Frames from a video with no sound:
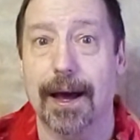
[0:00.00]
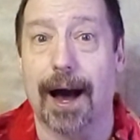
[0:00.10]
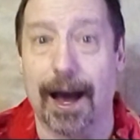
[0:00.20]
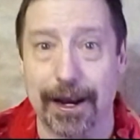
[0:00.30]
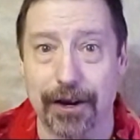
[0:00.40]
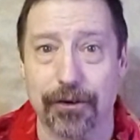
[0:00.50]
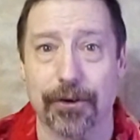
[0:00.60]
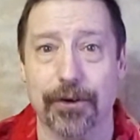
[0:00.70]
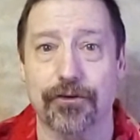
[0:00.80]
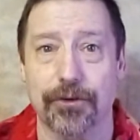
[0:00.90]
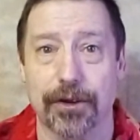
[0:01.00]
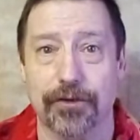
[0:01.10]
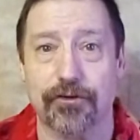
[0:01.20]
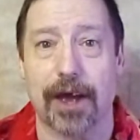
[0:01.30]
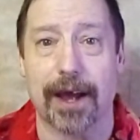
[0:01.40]
I encourage you to
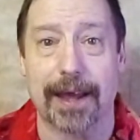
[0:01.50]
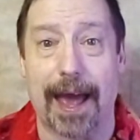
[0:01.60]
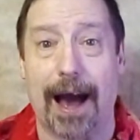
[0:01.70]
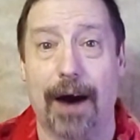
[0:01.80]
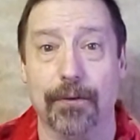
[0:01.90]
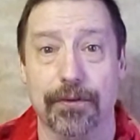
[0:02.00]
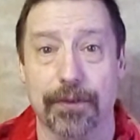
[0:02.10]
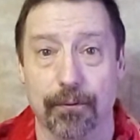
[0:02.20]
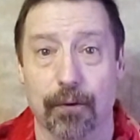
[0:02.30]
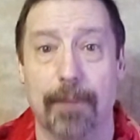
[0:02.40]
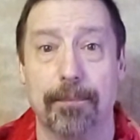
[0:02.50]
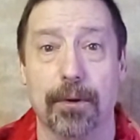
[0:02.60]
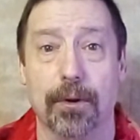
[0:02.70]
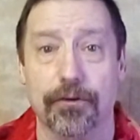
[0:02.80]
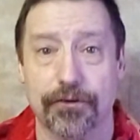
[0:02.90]
check out the
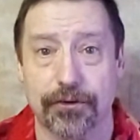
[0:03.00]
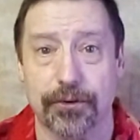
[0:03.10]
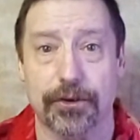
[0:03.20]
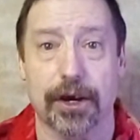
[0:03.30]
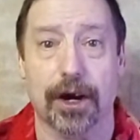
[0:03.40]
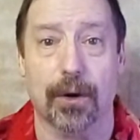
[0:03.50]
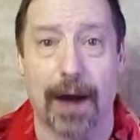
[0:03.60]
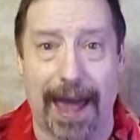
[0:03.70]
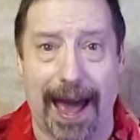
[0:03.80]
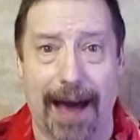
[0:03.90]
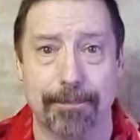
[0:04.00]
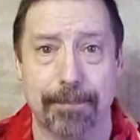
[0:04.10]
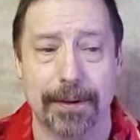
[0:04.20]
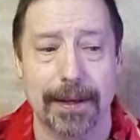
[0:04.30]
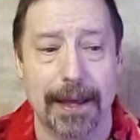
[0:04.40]
Rumble Studio app.